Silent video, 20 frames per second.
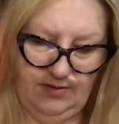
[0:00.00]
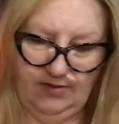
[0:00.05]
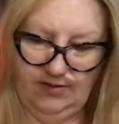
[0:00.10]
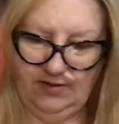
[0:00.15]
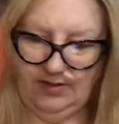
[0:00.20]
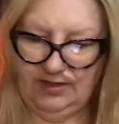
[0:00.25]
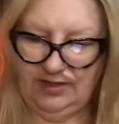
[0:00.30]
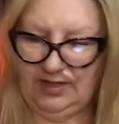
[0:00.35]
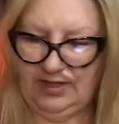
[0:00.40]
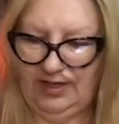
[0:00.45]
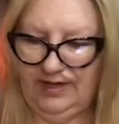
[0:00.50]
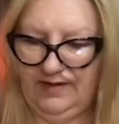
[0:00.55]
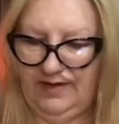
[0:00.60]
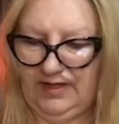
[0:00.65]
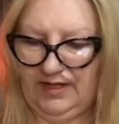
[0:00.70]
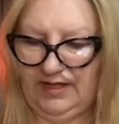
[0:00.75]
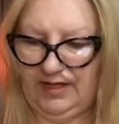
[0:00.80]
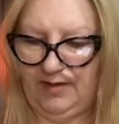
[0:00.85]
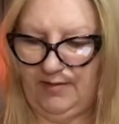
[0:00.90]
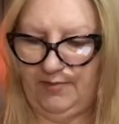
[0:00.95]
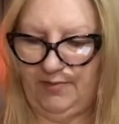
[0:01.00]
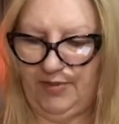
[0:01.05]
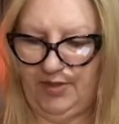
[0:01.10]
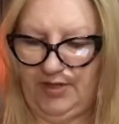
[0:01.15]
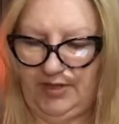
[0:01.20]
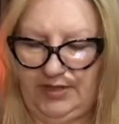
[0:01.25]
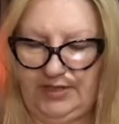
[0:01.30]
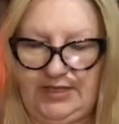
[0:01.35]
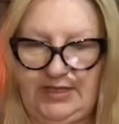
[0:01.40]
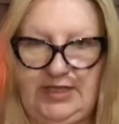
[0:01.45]
It's kind of like a
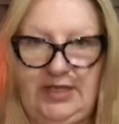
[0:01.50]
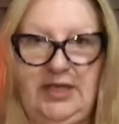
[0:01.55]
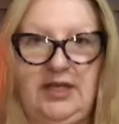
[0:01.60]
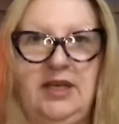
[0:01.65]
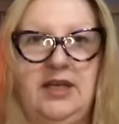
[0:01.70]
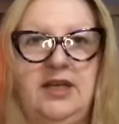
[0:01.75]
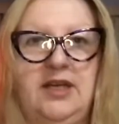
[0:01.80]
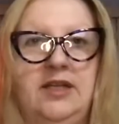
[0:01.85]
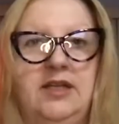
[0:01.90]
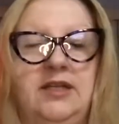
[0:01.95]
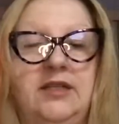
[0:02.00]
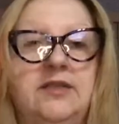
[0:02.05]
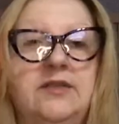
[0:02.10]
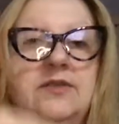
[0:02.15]
burnt sienna.